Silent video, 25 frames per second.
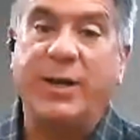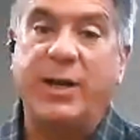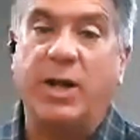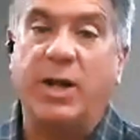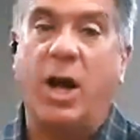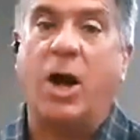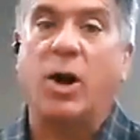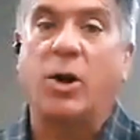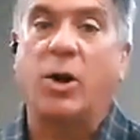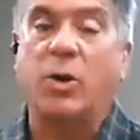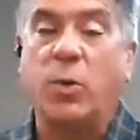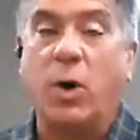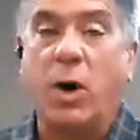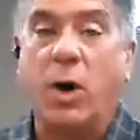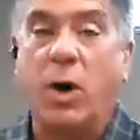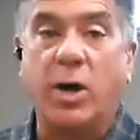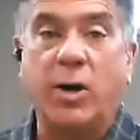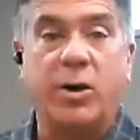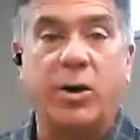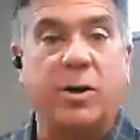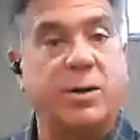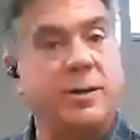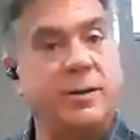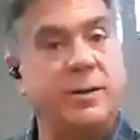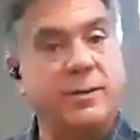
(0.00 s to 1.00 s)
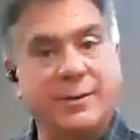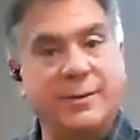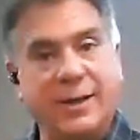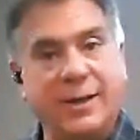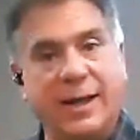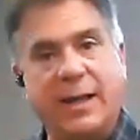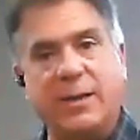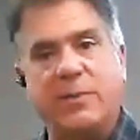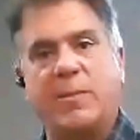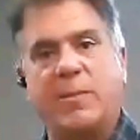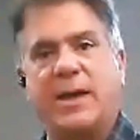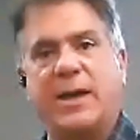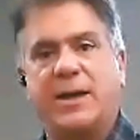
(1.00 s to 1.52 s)
in hard water,
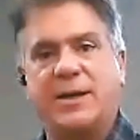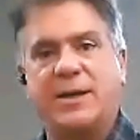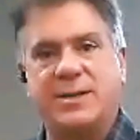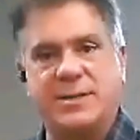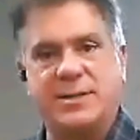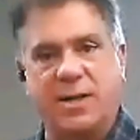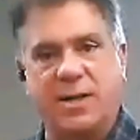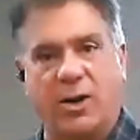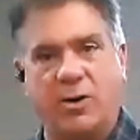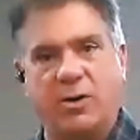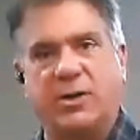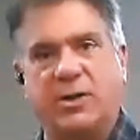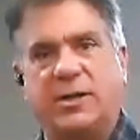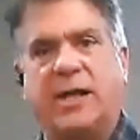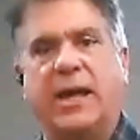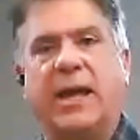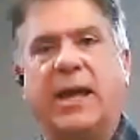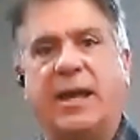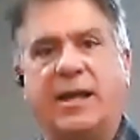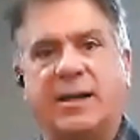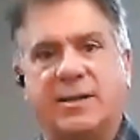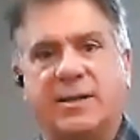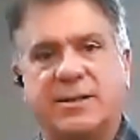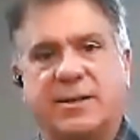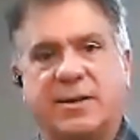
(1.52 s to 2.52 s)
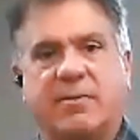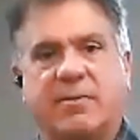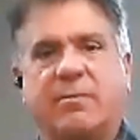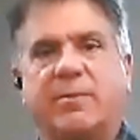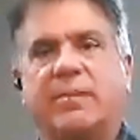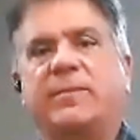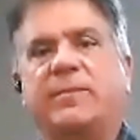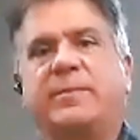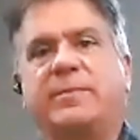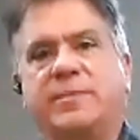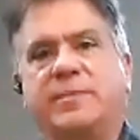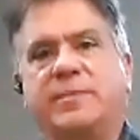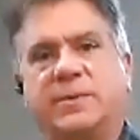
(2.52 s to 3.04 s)
it may start getting
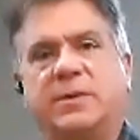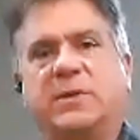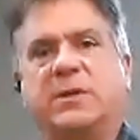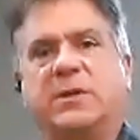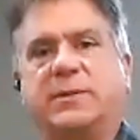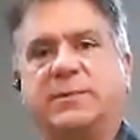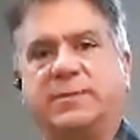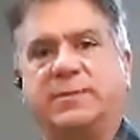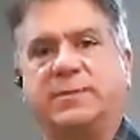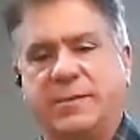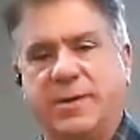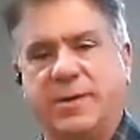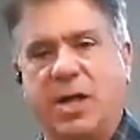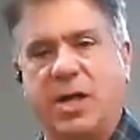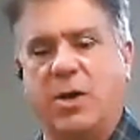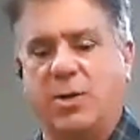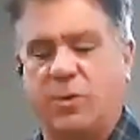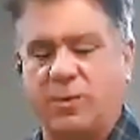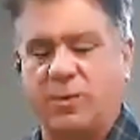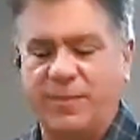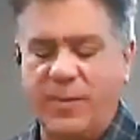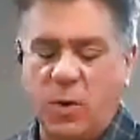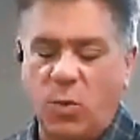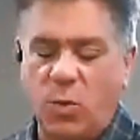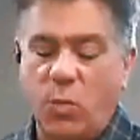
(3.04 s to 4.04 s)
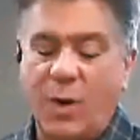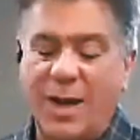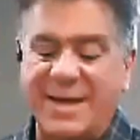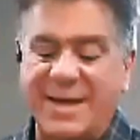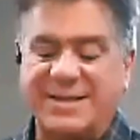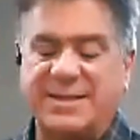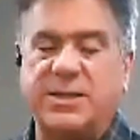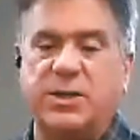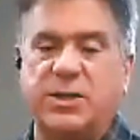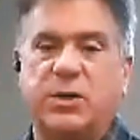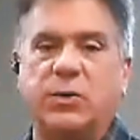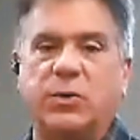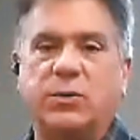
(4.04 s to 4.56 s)
some,
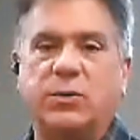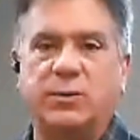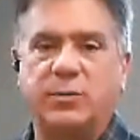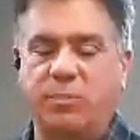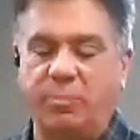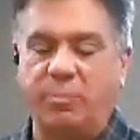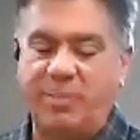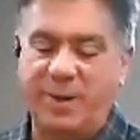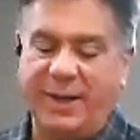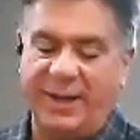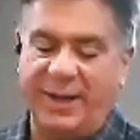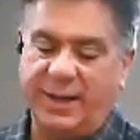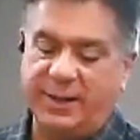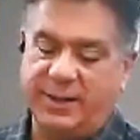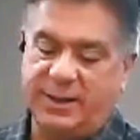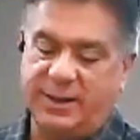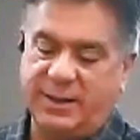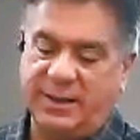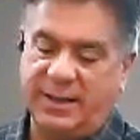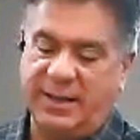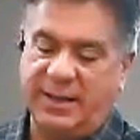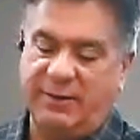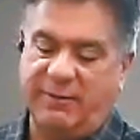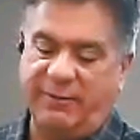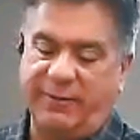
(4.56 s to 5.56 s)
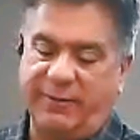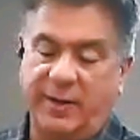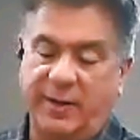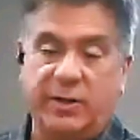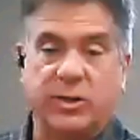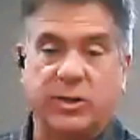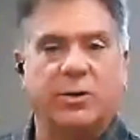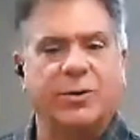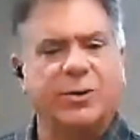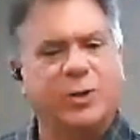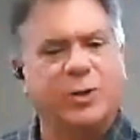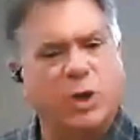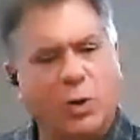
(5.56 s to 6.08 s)
residue built in the
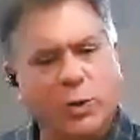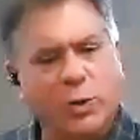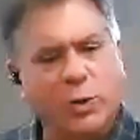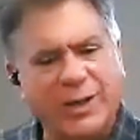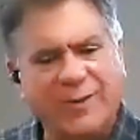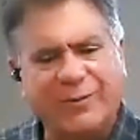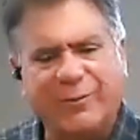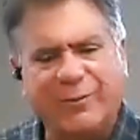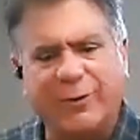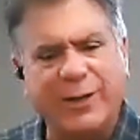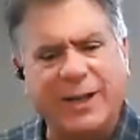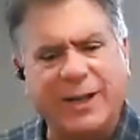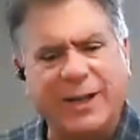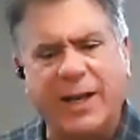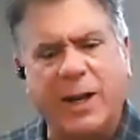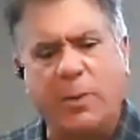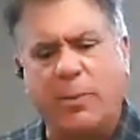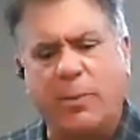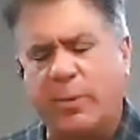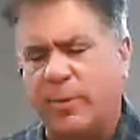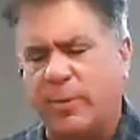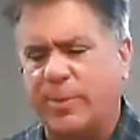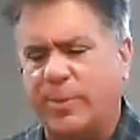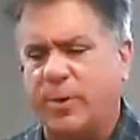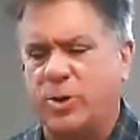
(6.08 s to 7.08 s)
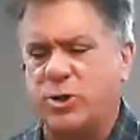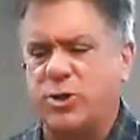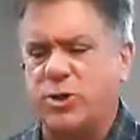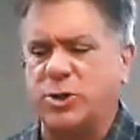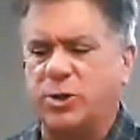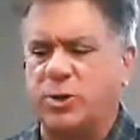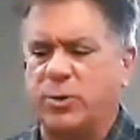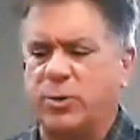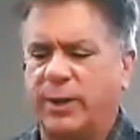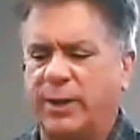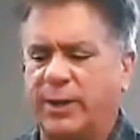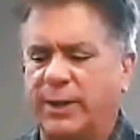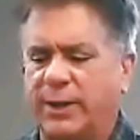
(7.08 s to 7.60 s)
filter. No different than a
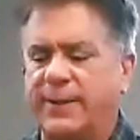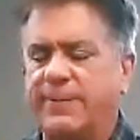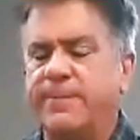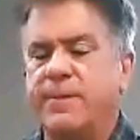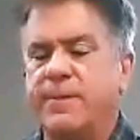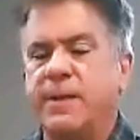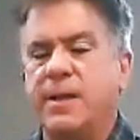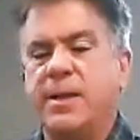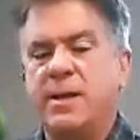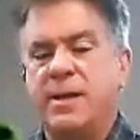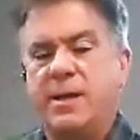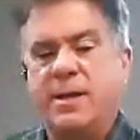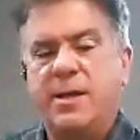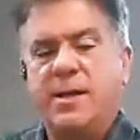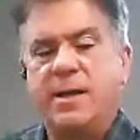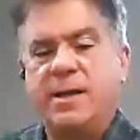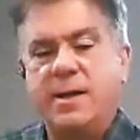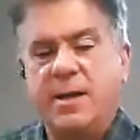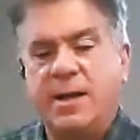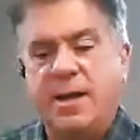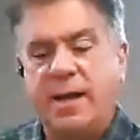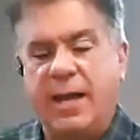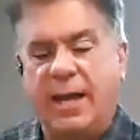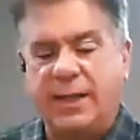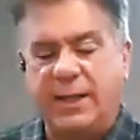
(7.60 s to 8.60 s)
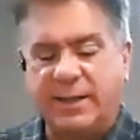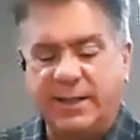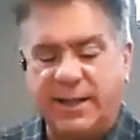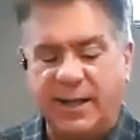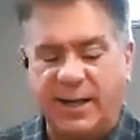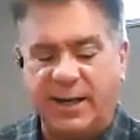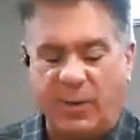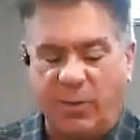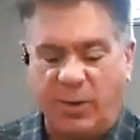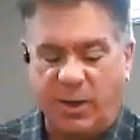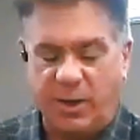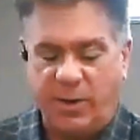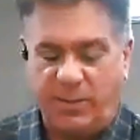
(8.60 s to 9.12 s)
proportioner, really. And the
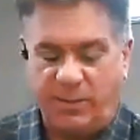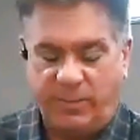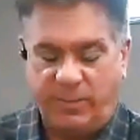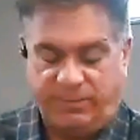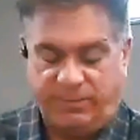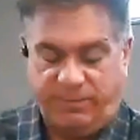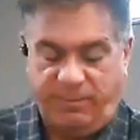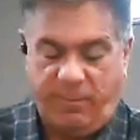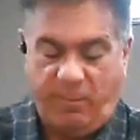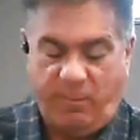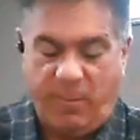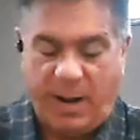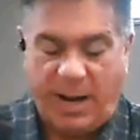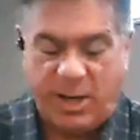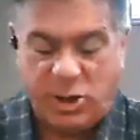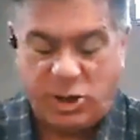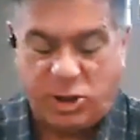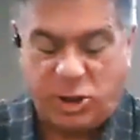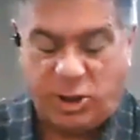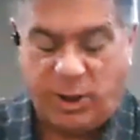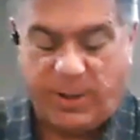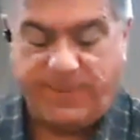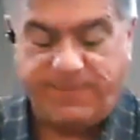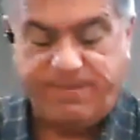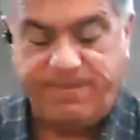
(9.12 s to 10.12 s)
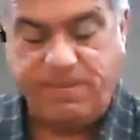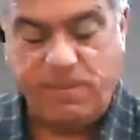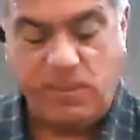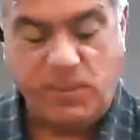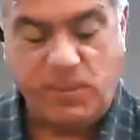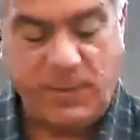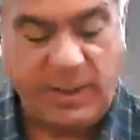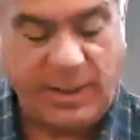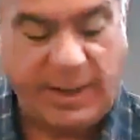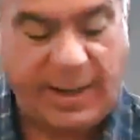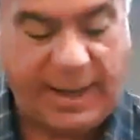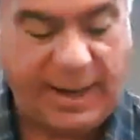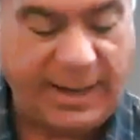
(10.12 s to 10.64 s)
thing I want to mention,
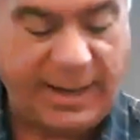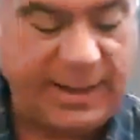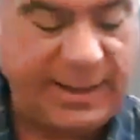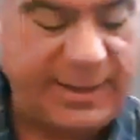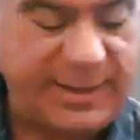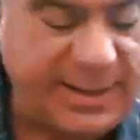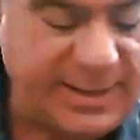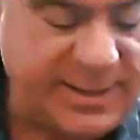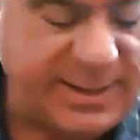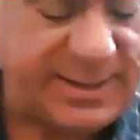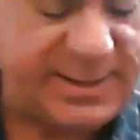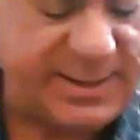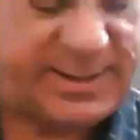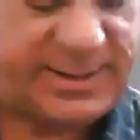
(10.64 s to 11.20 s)
and this